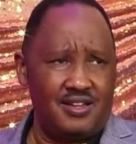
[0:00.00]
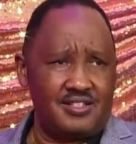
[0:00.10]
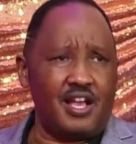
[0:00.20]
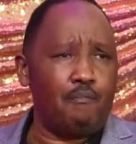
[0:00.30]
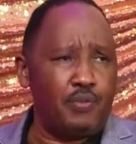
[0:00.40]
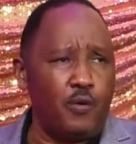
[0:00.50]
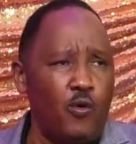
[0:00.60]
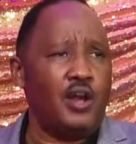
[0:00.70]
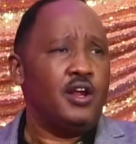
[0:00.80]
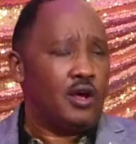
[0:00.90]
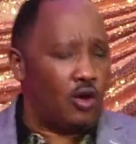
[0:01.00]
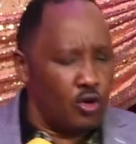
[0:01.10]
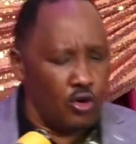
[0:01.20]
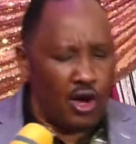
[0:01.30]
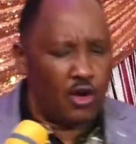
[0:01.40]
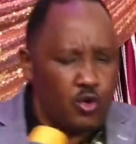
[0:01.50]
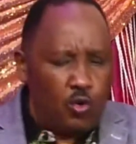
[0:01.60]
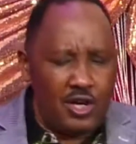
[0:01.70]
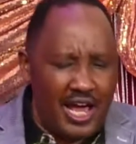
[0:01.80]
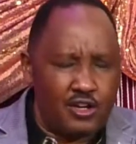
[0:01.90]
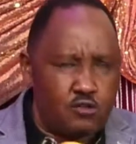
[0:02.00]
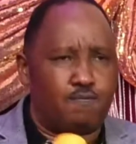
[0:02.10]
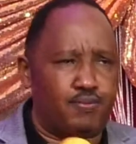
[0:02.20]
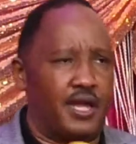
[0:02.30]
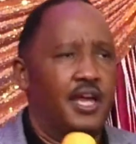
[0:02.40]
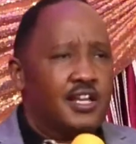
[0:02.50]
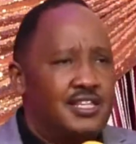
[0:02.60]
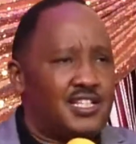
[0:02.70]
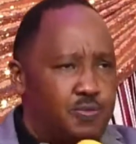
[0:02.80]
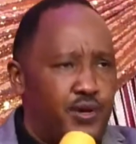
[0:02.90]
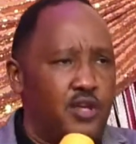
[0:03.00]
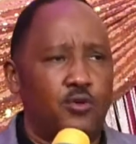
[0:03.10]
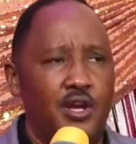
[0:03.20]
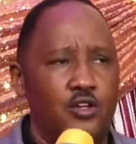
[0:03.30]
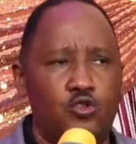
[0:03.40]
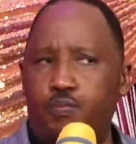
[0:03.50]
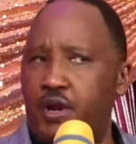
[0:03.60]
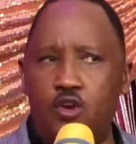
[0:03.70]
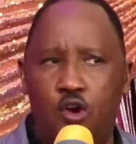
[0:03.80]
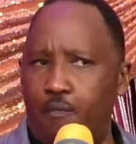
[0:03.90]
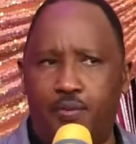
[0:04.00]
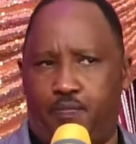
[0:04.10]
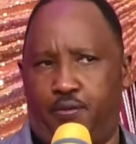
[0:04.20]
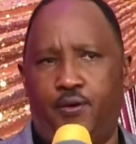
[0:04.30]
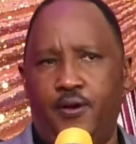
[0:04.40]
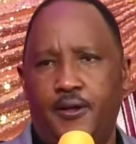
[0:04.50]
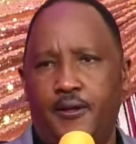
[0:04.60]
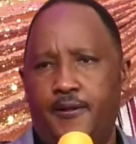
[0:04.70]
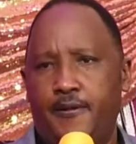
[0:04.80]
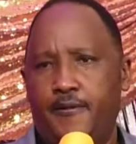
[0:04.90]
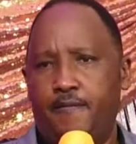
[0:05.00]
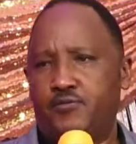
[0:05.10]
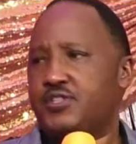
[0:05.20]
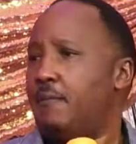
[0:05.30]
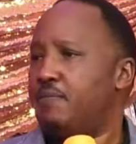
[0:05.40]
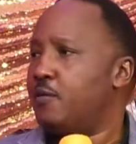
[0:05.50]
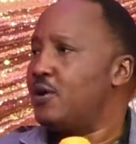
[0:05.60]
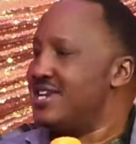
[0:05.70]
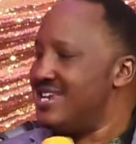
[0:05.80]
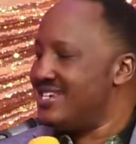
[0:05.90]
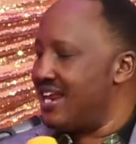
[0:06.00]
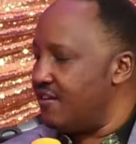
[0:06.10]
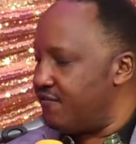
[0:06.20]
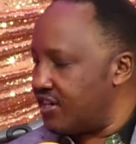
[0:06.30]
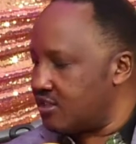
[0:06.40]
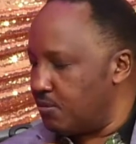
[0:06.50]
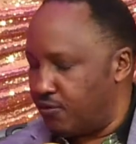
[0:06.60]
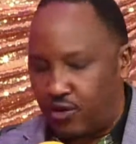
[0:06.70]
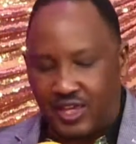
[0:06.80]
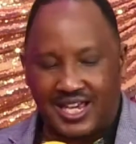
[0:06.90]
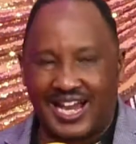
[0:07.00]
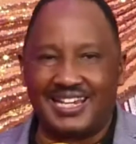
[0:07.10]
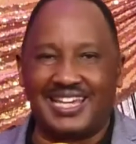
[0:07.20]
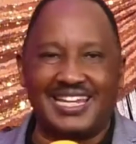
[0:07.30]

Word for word: Some people want, oh, no, no, you learn to pray. Just pray, you learn to pray. No, people. Some people need deliverance before they can